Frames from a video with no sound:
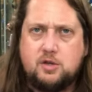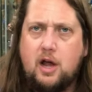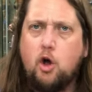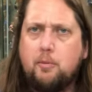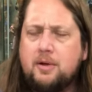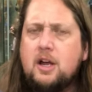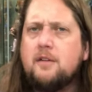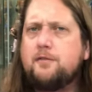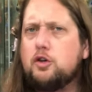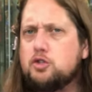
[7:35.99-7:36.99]
So I hope
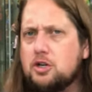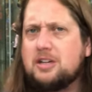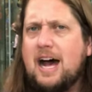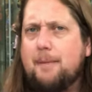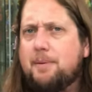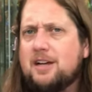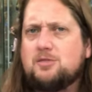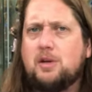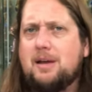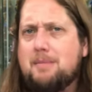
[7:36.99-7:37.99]
future top
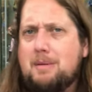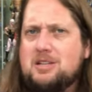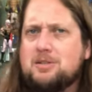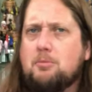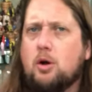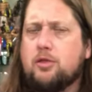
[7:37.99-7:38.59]
picks we get maybe some more